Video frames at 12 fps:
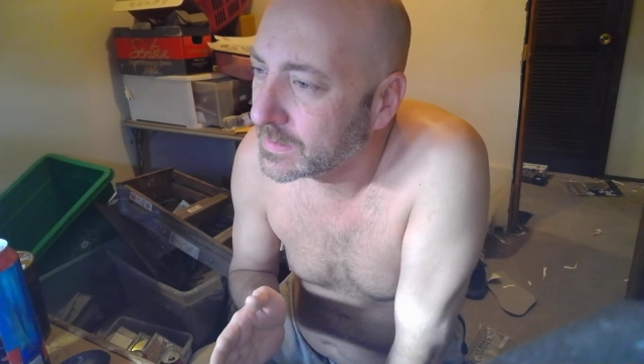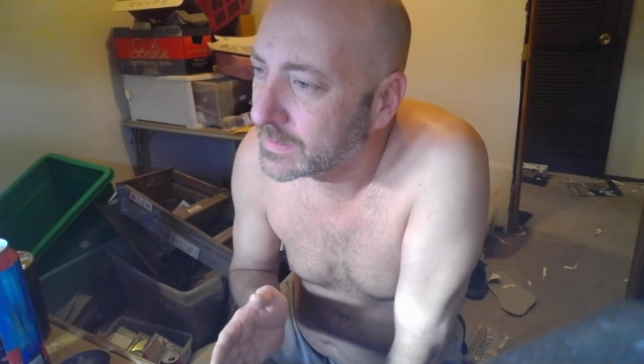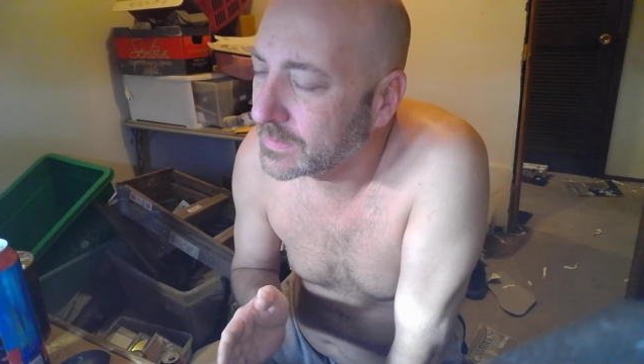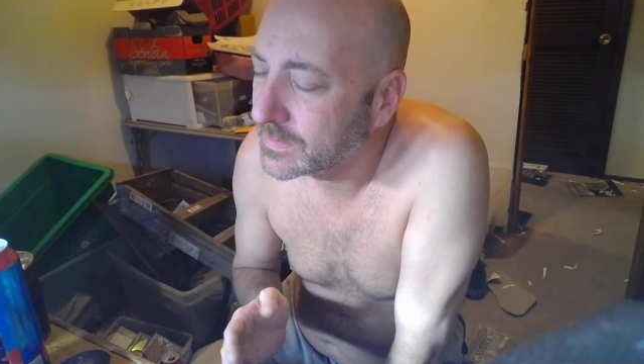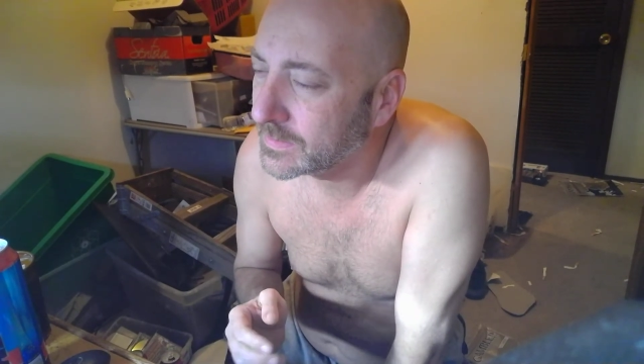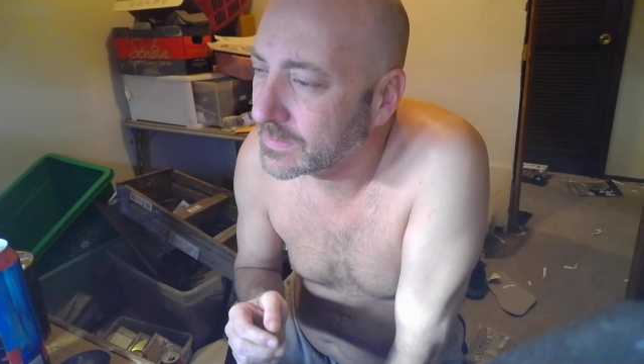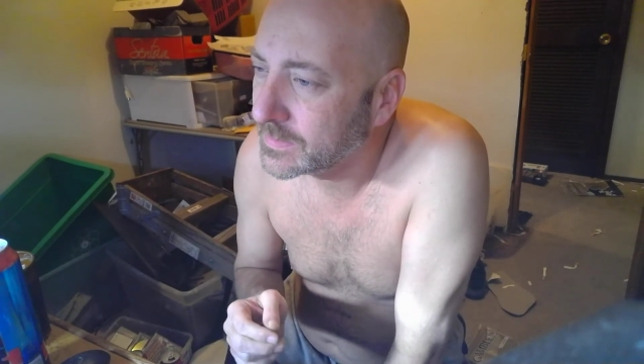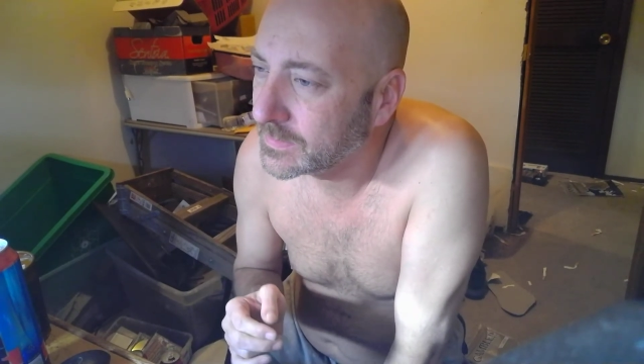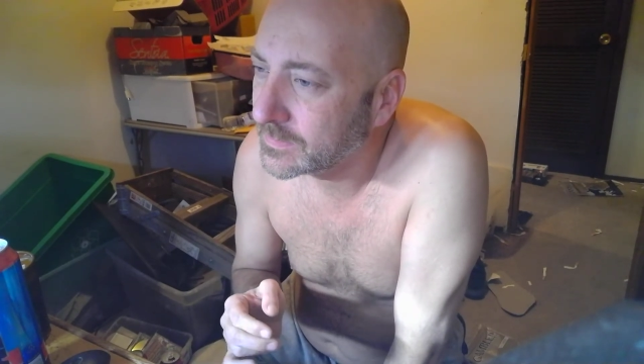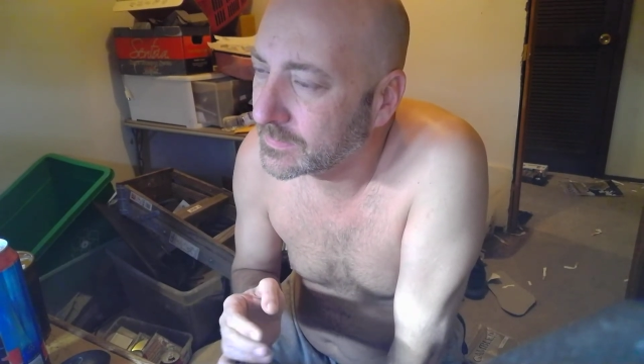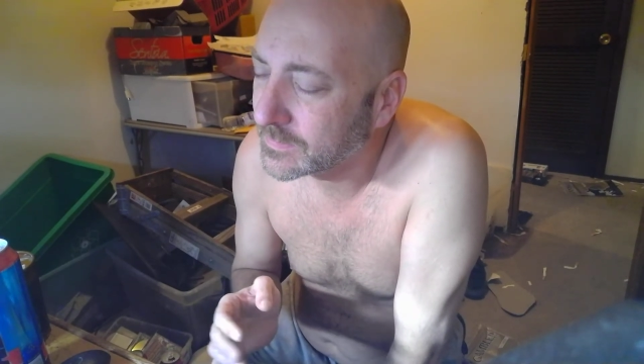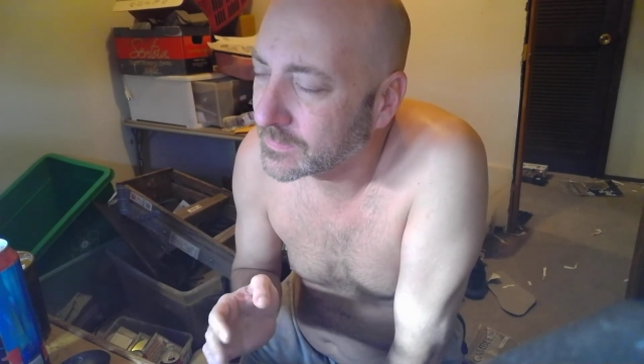Uh,
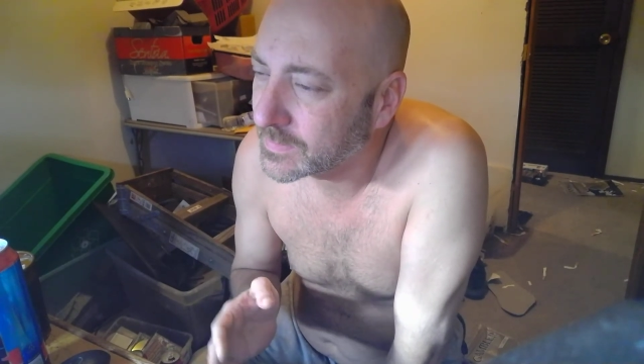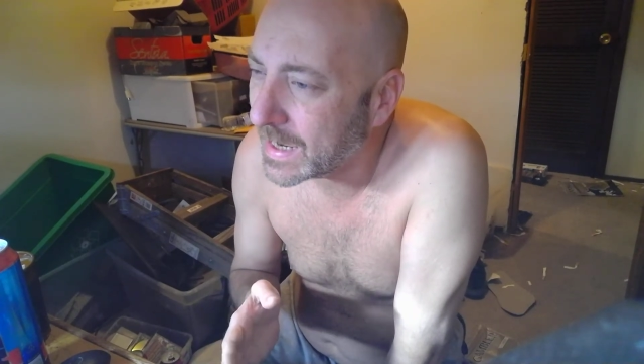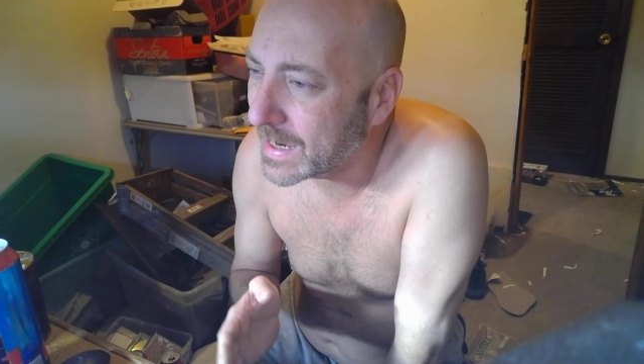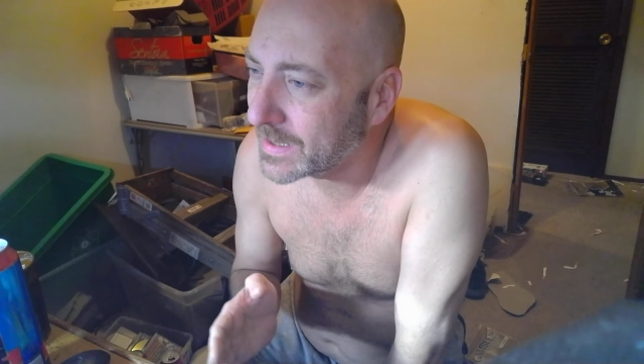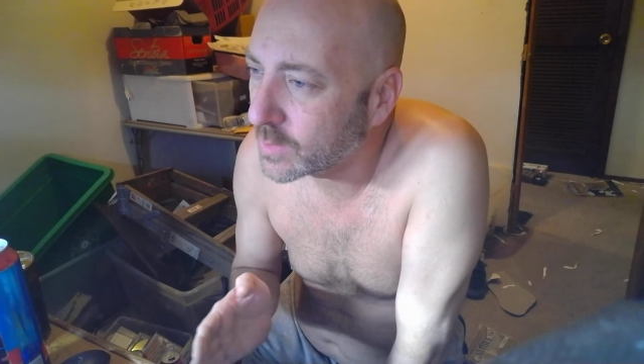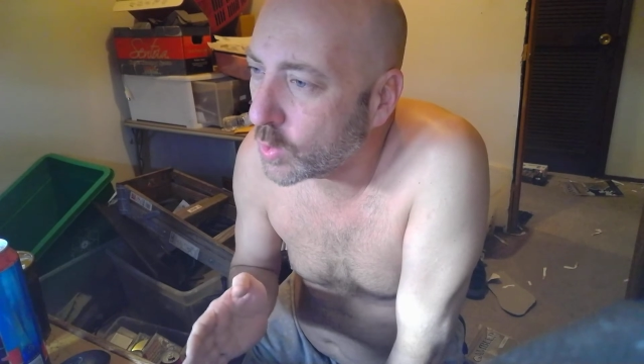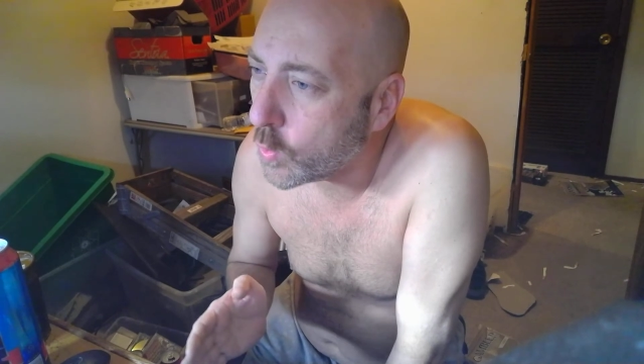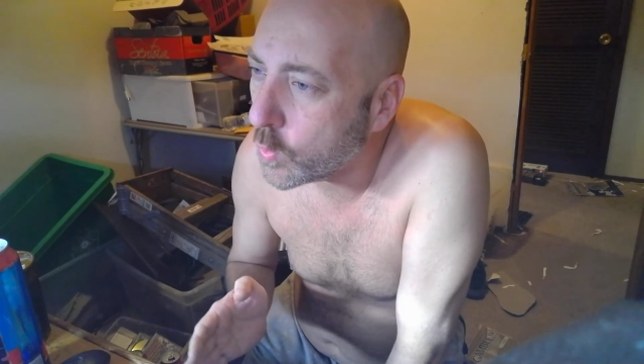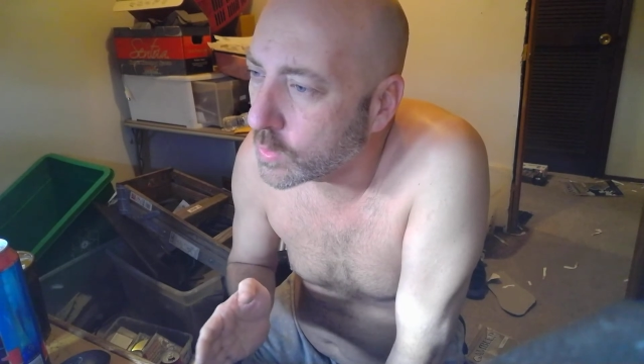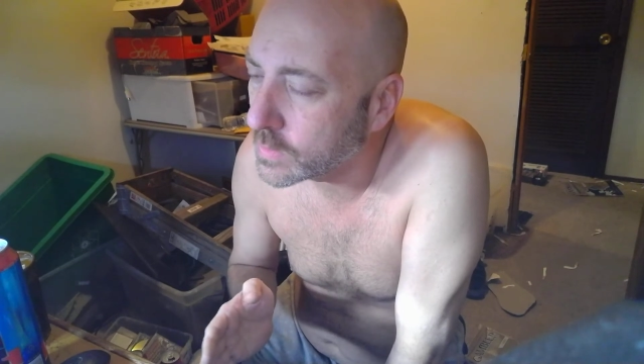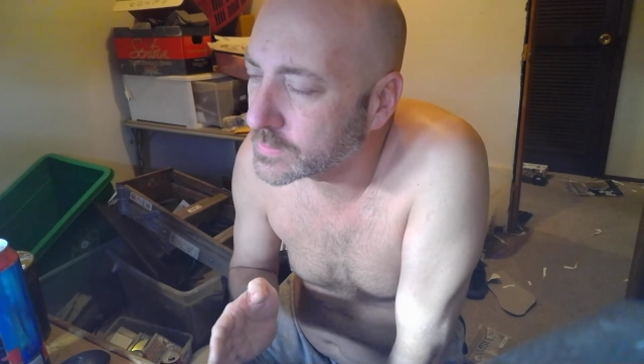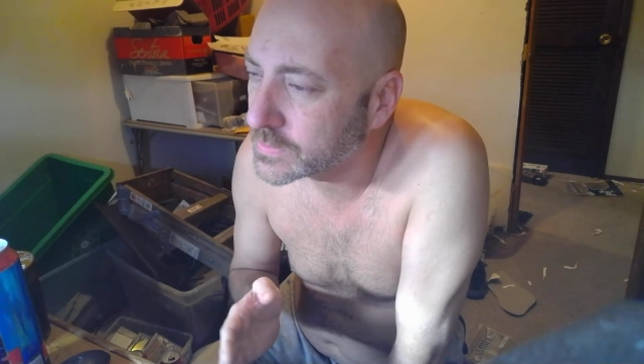they're kind of
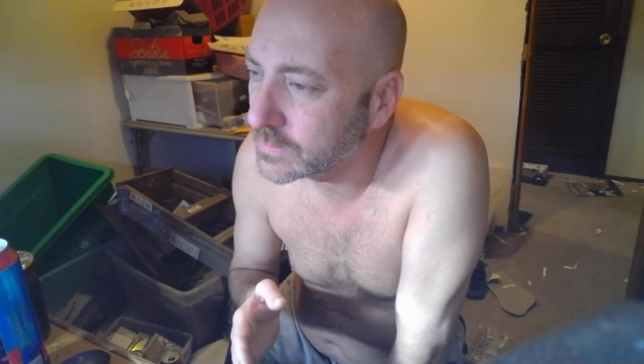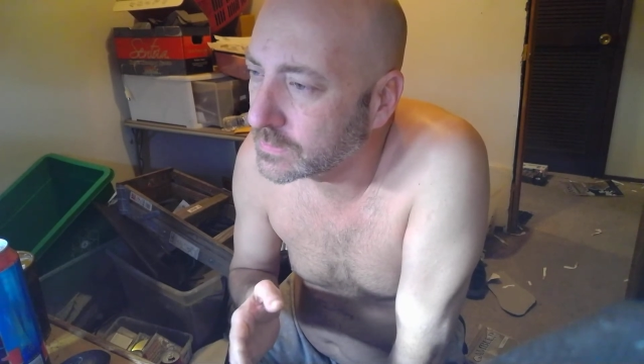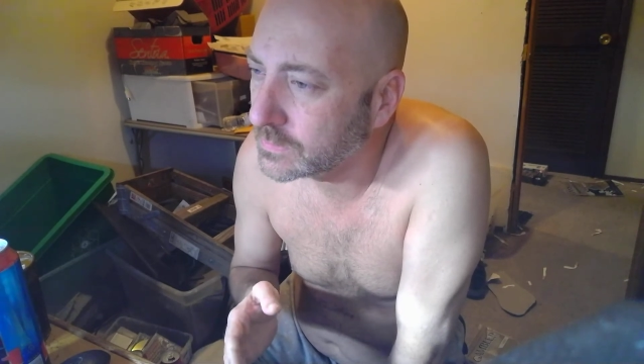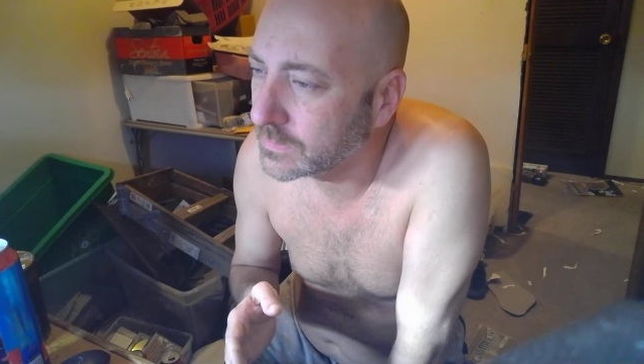cordial